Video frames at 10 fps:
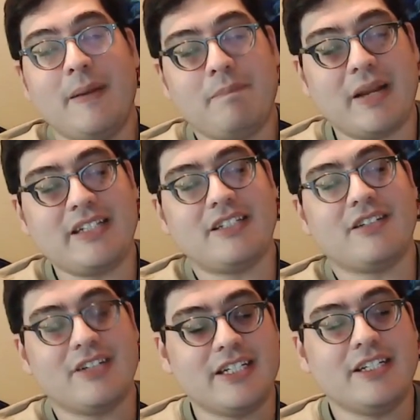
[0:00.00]

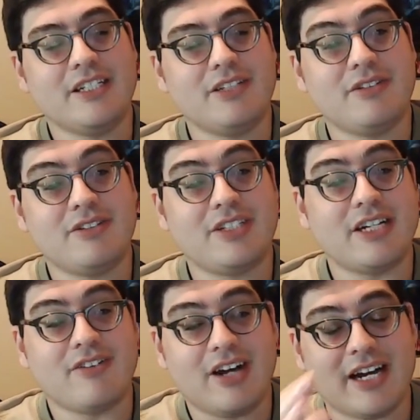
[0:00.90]
Basically, you'd see
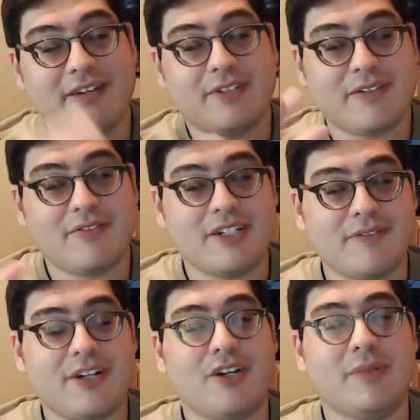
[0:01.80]
a lot of different
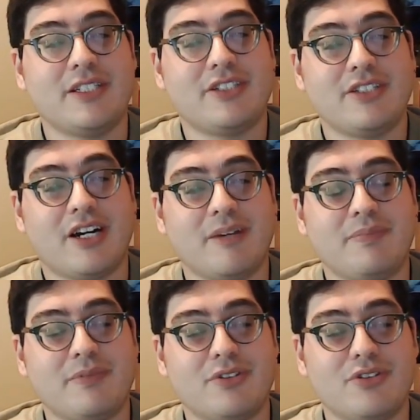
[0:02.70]
developments
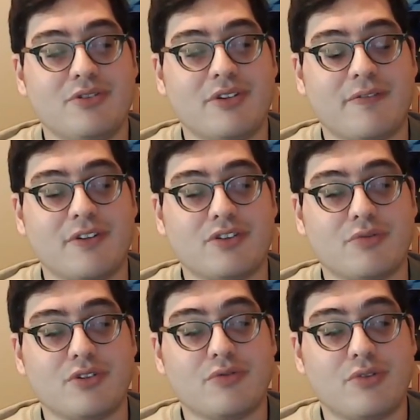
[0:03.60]
up through the First
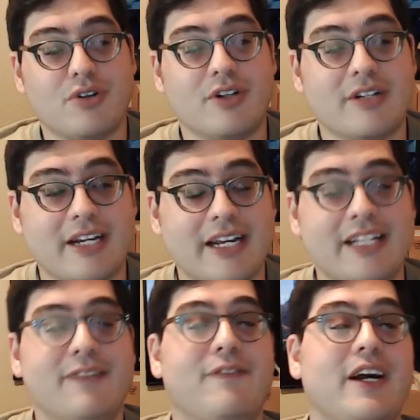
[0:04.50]
World War,
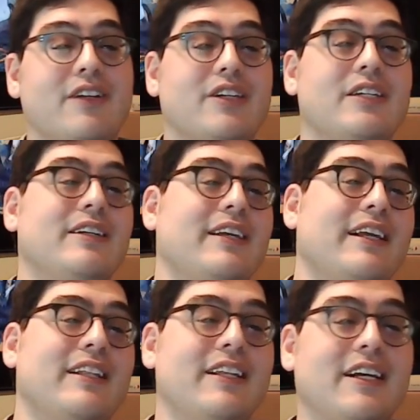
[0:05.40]
and then finally,
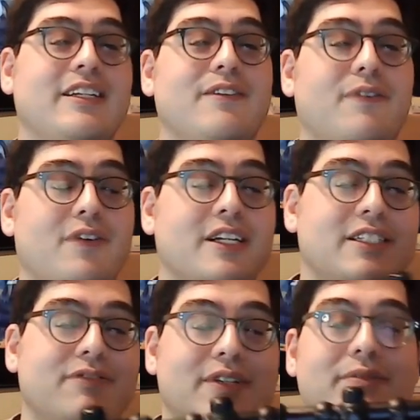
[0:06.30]
in the
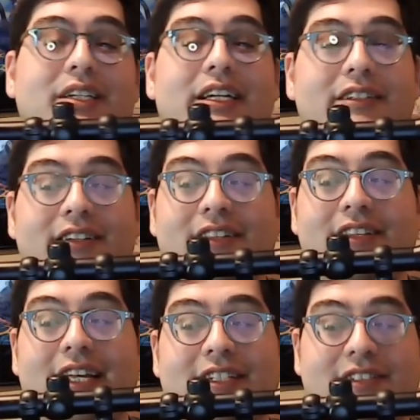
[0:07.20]
1940s, we would get
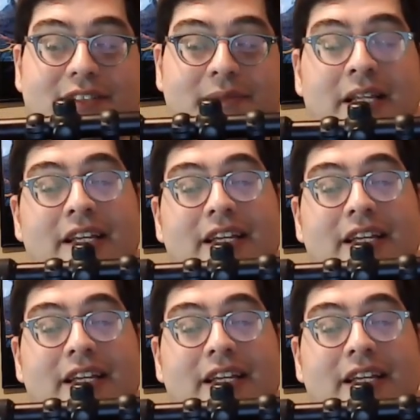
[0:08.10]
this.